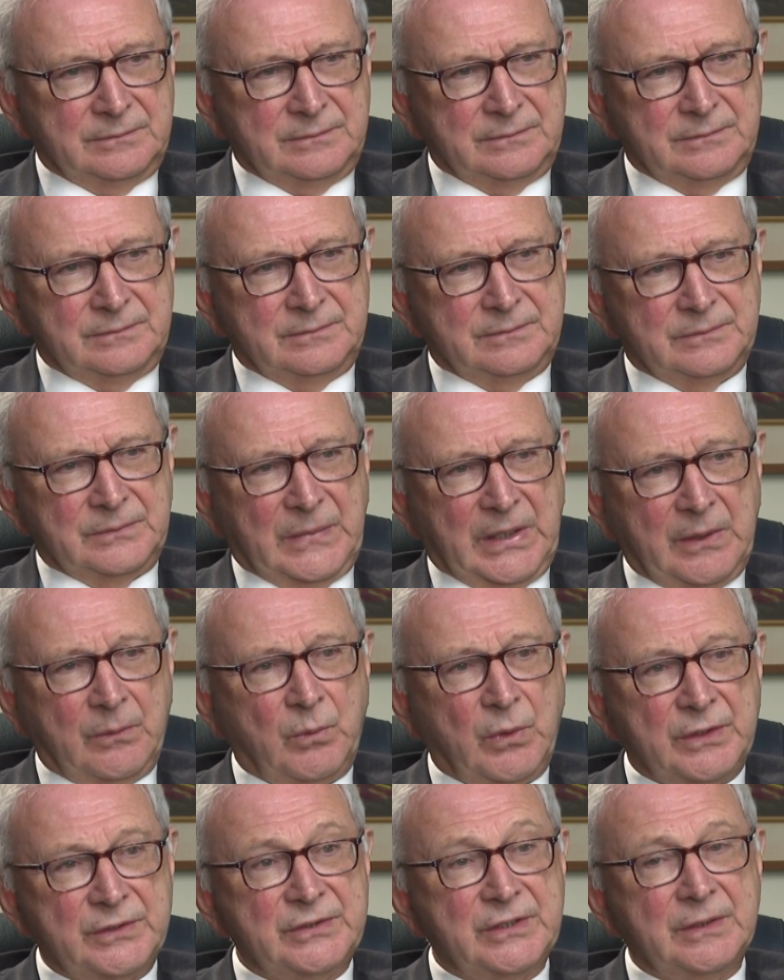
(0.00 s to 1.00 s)
Mm-hmm. And
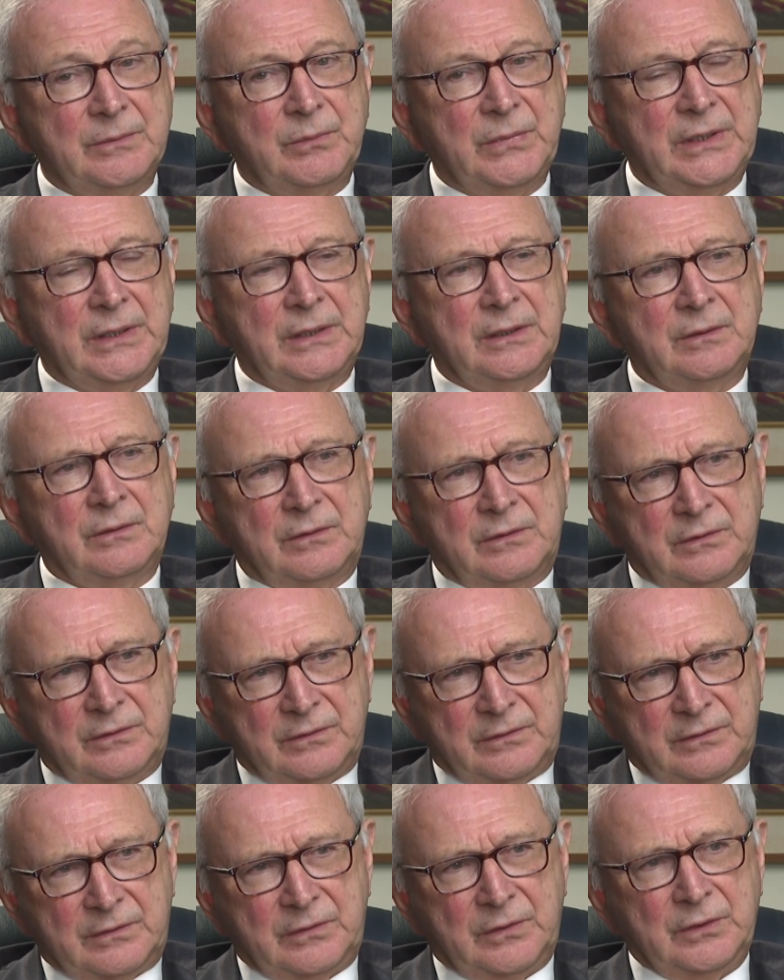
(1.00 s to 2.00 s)
what's it mean
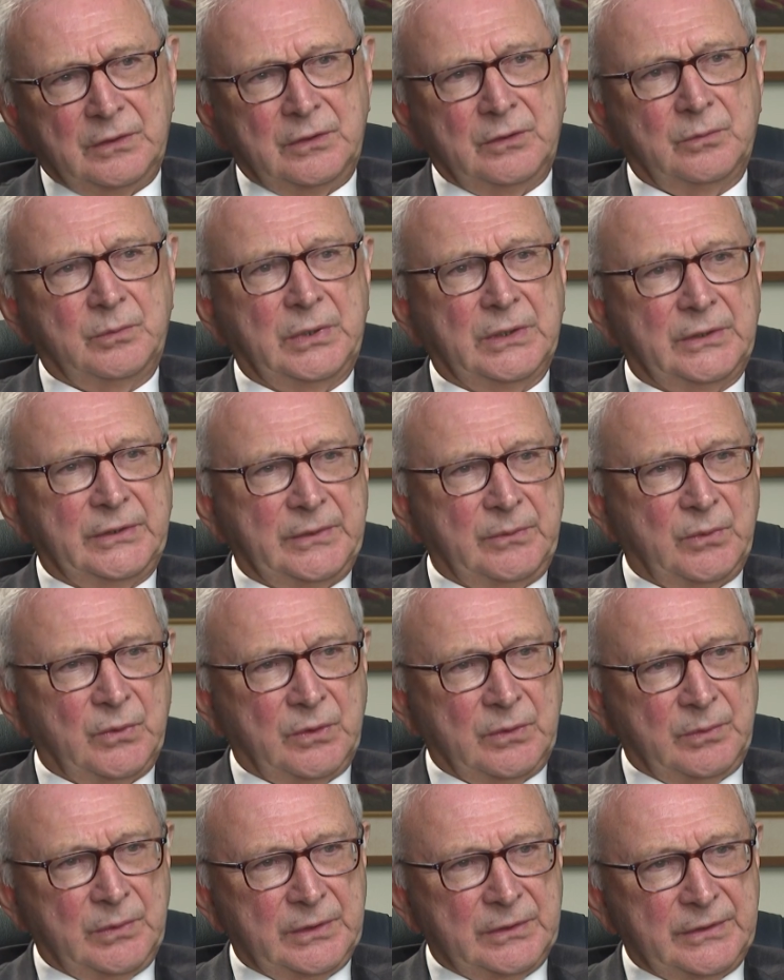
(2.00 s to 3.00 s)
to you building
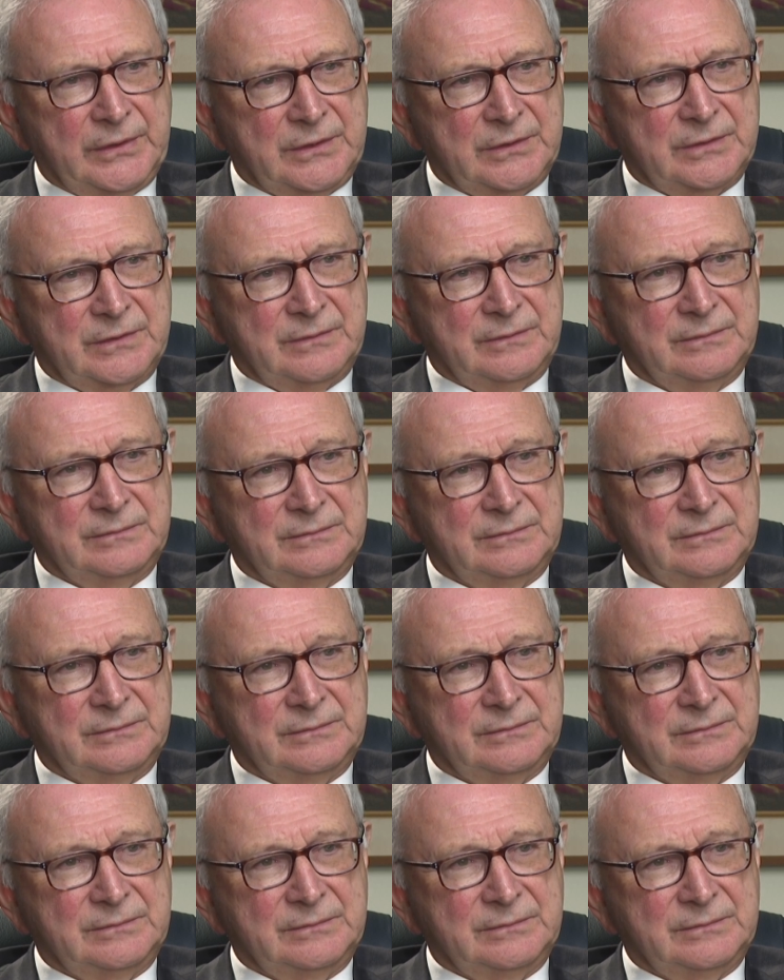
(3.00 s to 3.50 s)
more buildings?